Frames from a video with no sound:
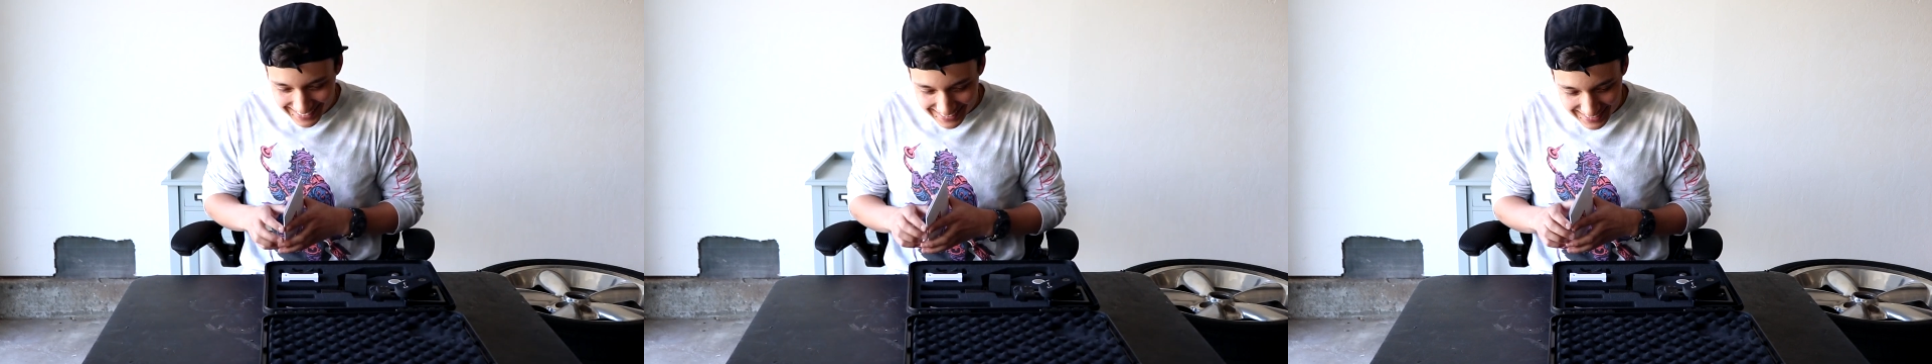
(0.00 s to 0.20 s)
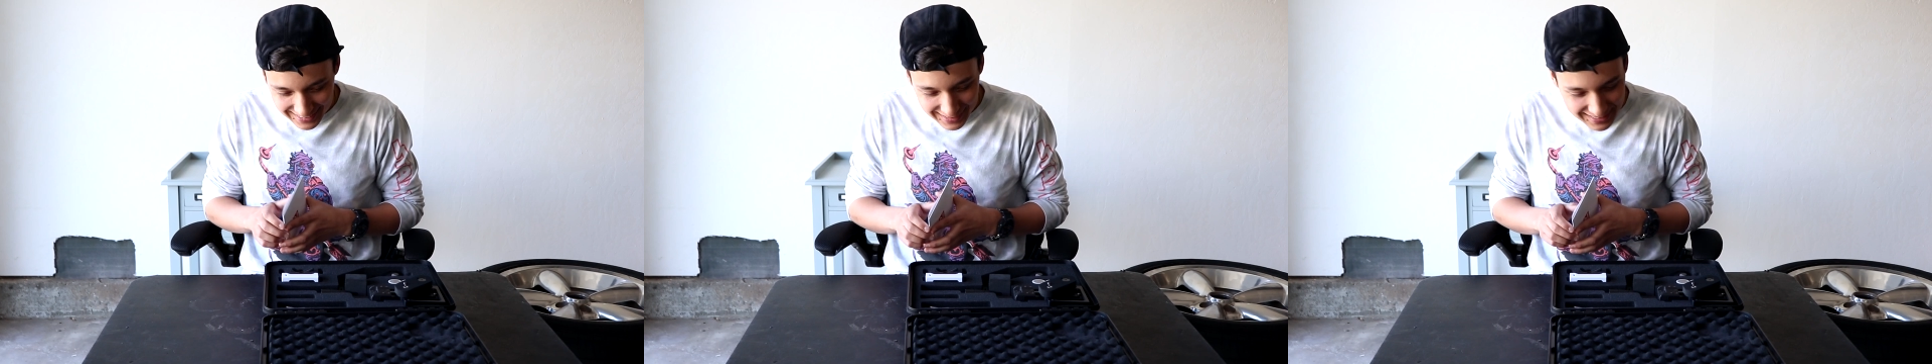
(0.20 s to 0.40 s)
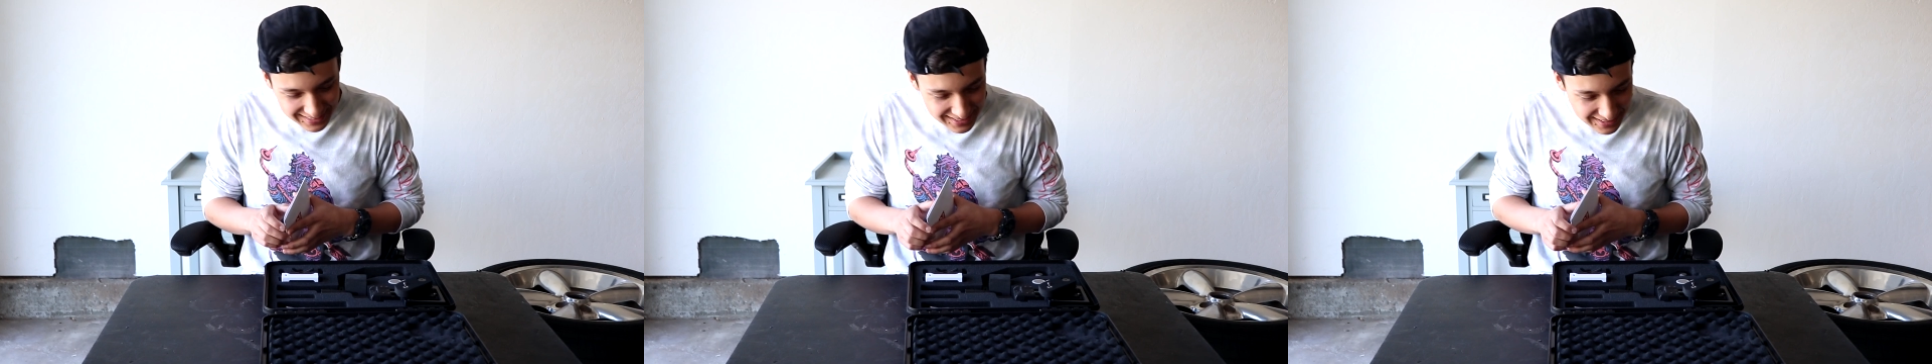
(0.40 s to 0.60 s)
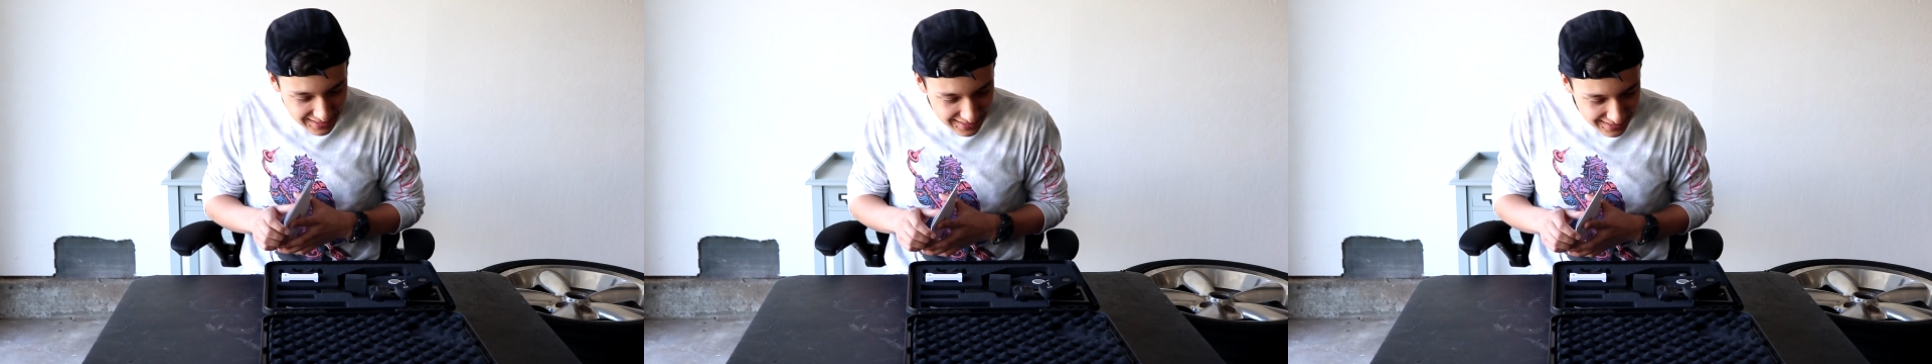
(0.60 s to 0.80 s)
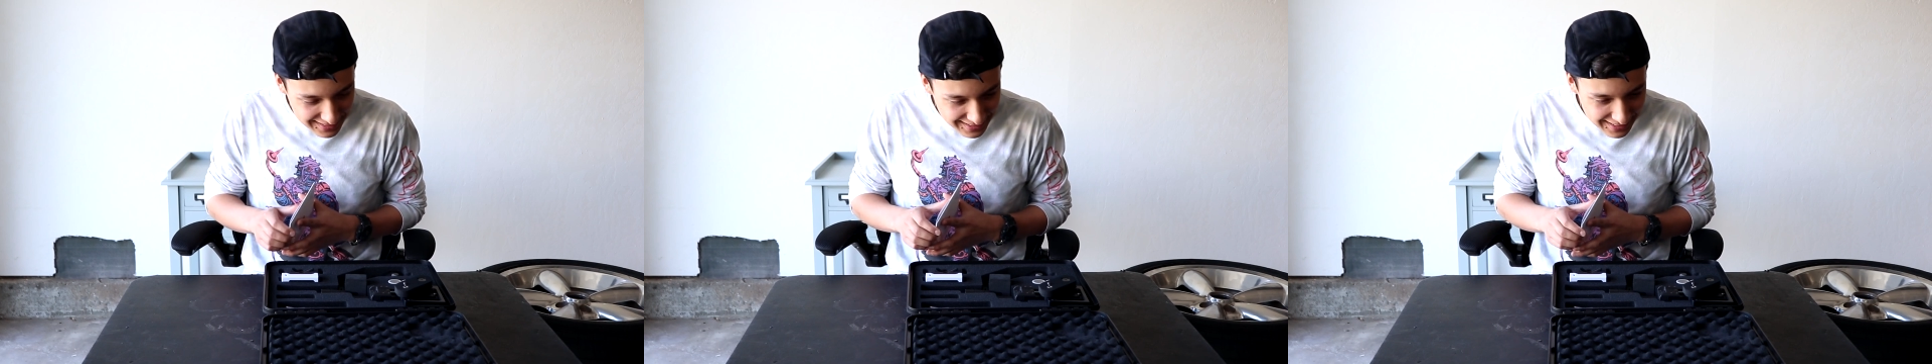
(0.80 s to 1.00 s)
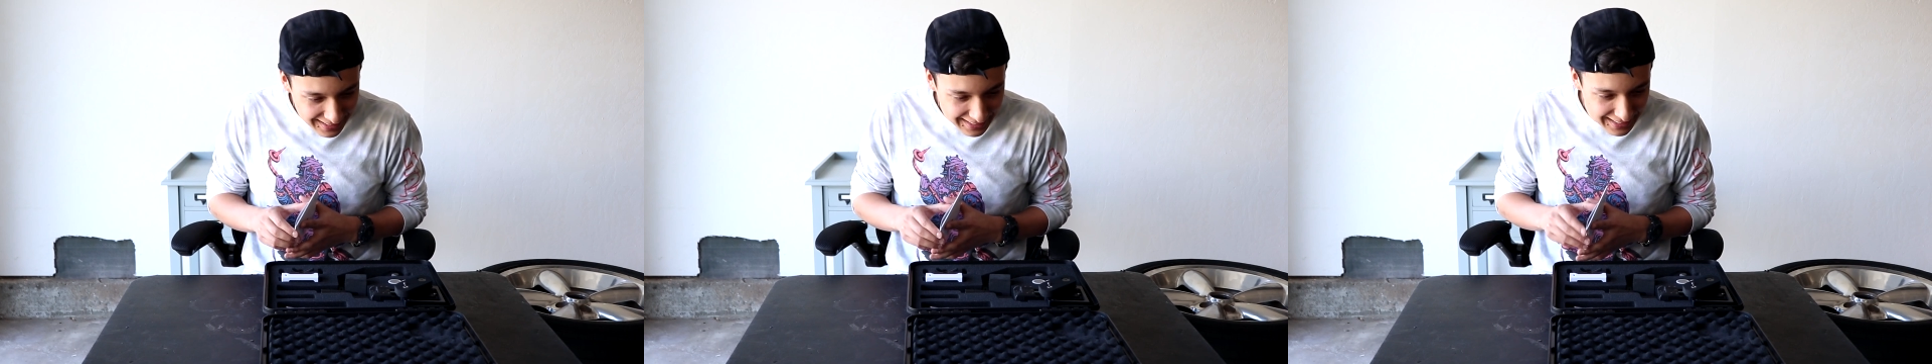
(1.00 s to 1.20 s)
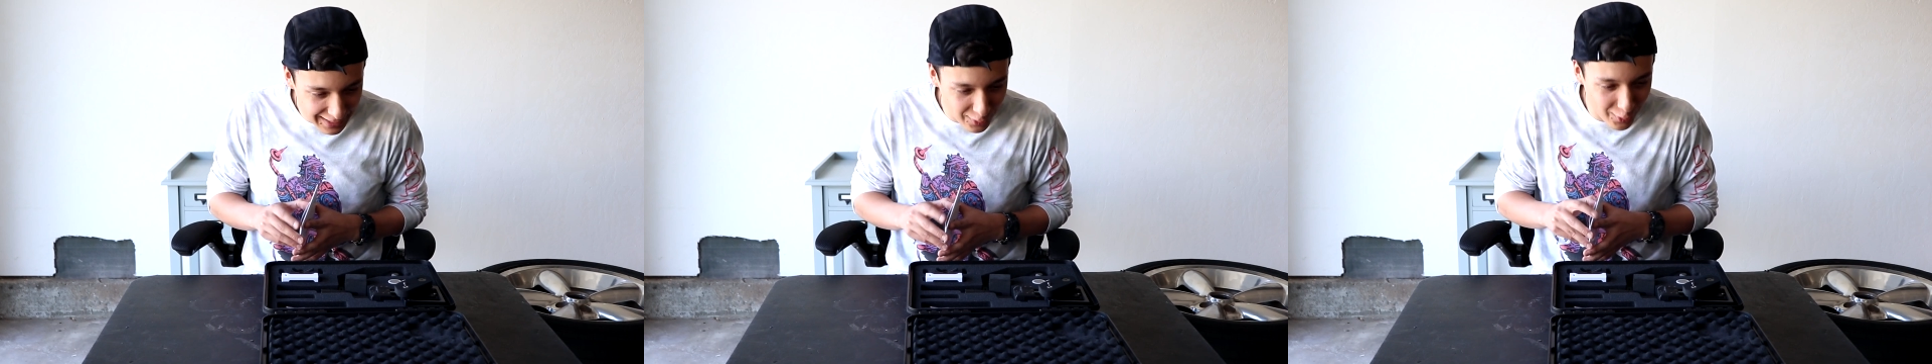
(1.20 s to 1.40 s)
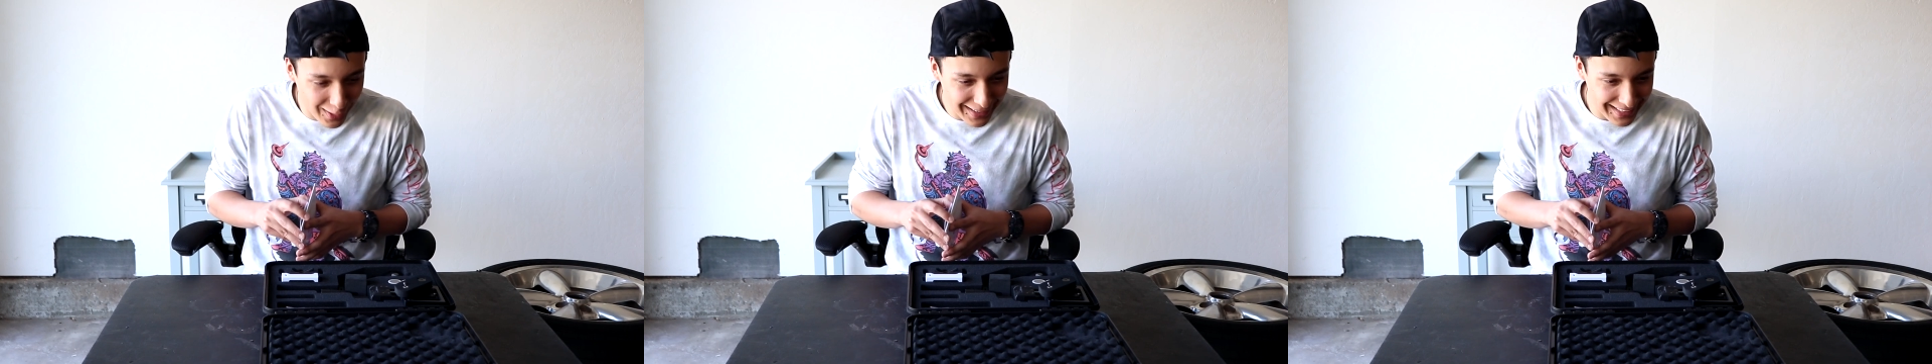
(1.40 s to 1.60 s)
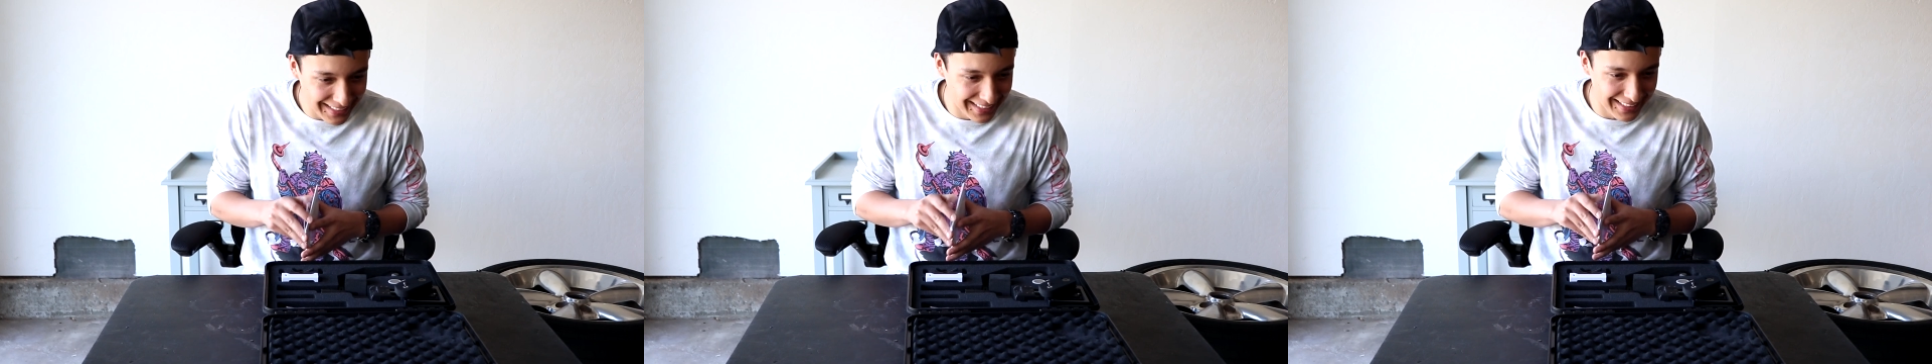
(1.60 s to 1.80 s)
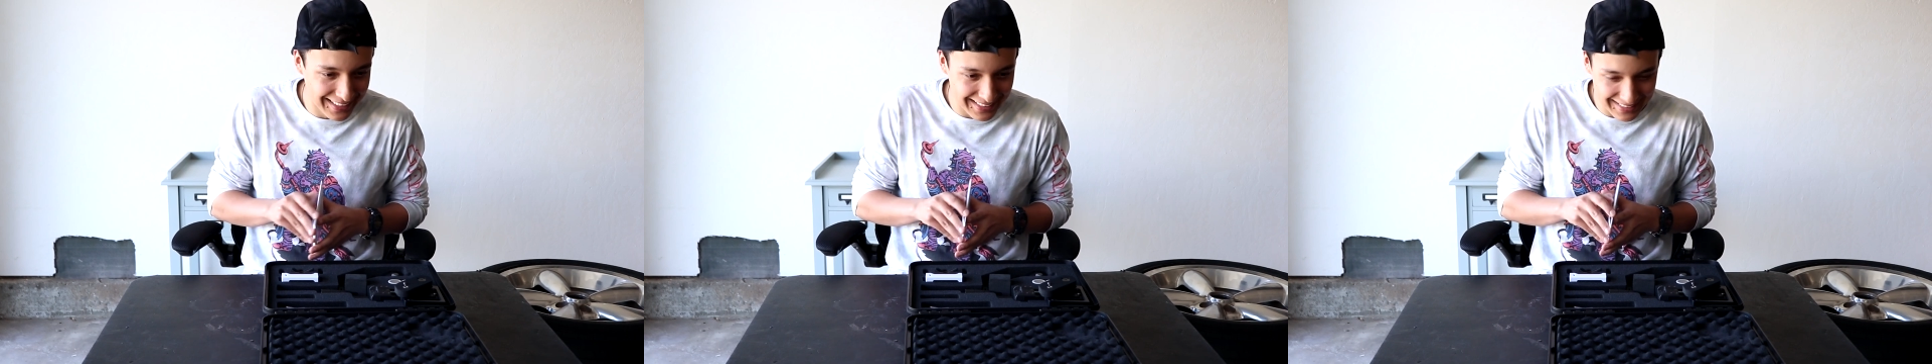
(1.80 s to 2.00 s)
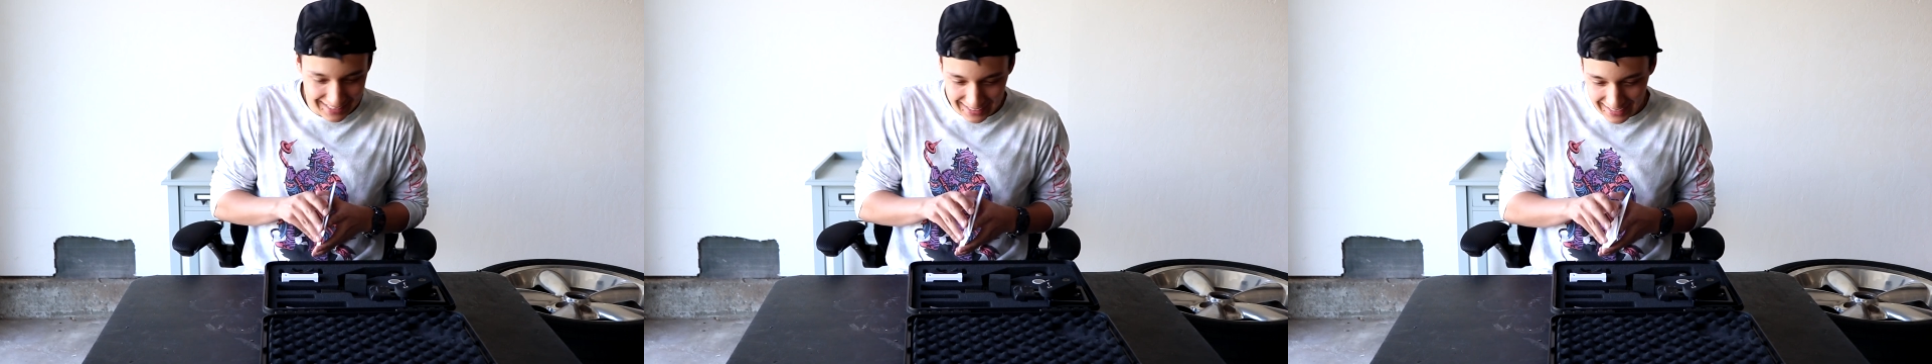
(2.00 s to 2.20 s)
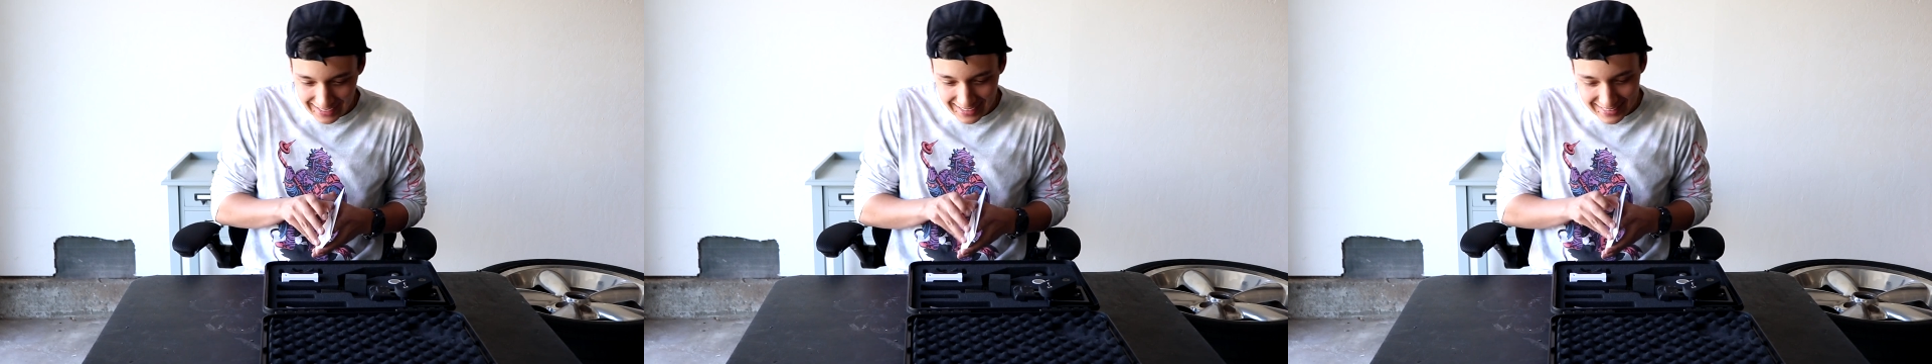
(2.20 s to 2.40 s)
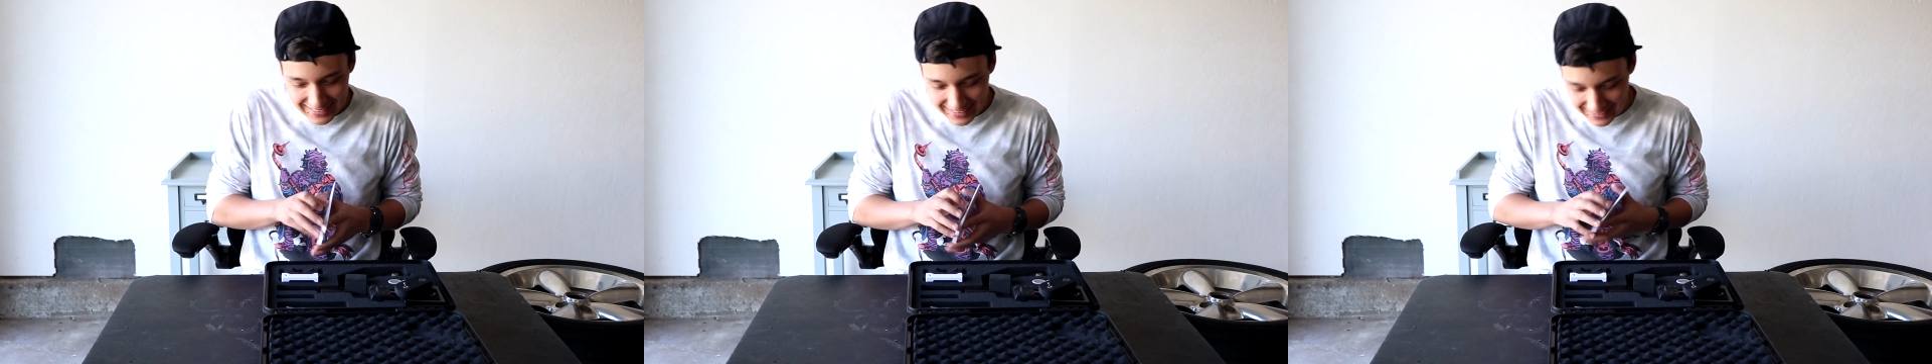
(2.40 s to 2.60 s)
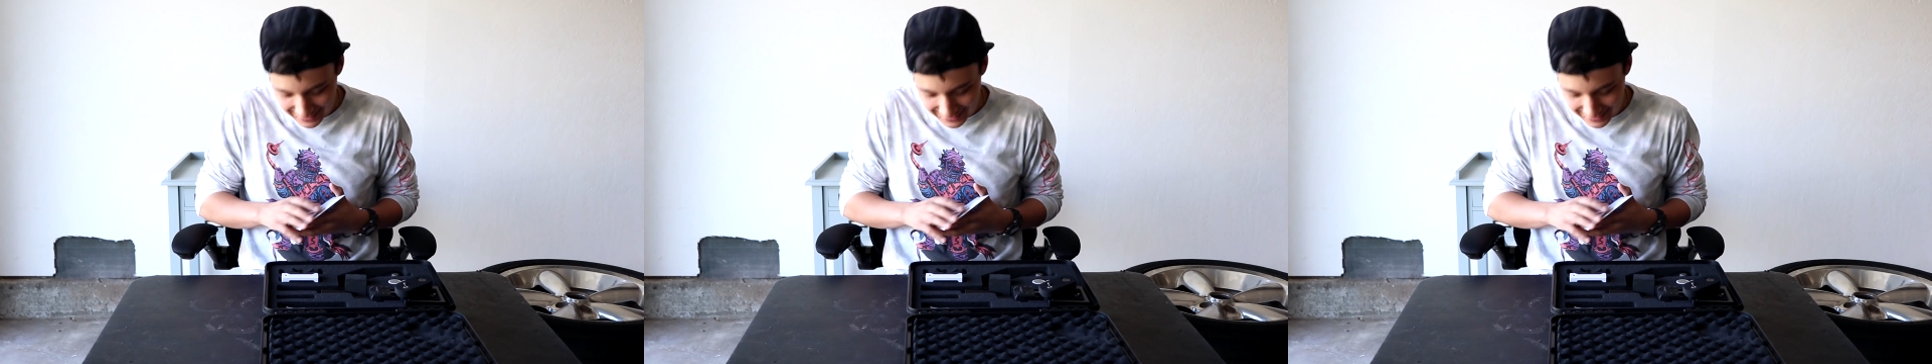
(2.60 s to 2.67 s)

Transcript: So let's just get right into this, I guess.